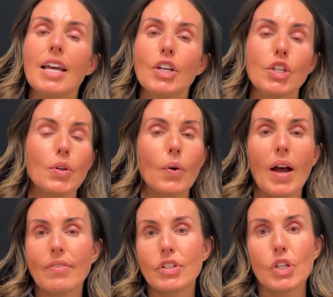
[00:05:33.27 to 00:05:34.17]
you don't
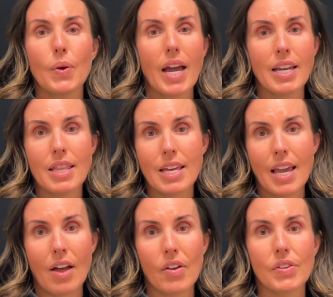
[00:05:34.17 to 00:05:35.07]
have to do anything
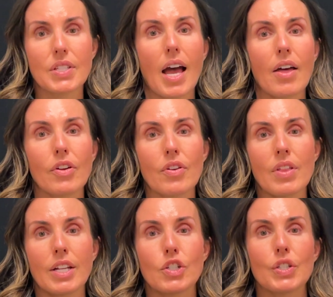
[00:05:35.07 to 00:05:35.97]
else other
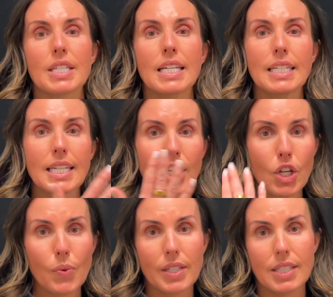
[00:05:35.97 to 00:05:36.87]
than just
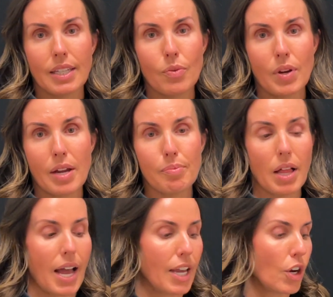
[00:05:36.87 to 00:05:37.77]
continuously
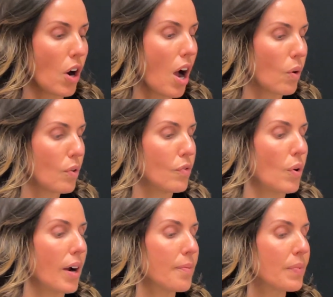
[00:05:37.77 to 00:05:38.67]
reapplying your
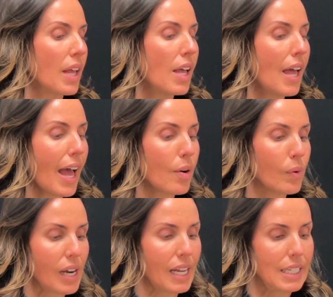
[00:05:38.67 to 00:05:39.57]
Aquaphor. And
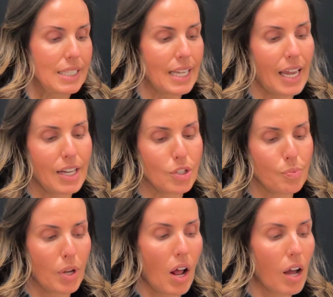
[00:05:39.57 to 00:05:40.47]
when I say to
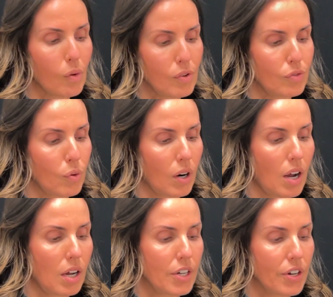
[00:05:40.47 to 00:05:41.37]
put Aquaphor
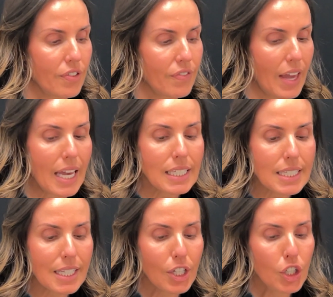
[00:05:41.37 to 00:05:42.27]
on your
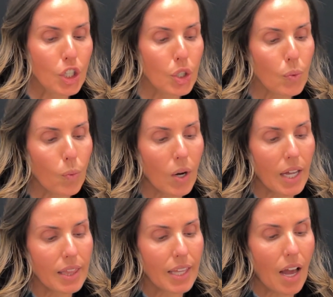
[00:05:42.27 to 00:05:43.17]
face, you
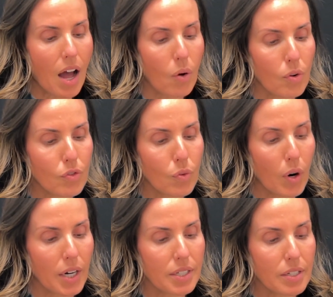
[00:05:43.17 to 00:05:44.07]
want the
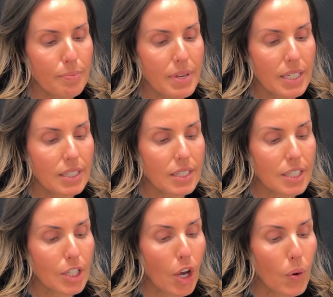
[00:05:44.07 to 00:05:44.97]
Aquaphor to be
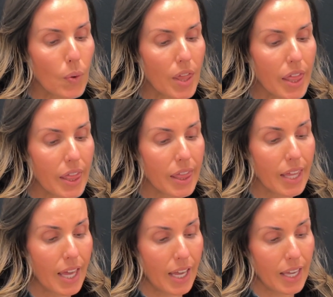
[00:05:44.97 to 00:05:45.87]
so
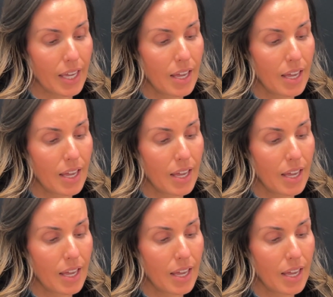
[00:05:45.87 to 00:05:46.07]
thick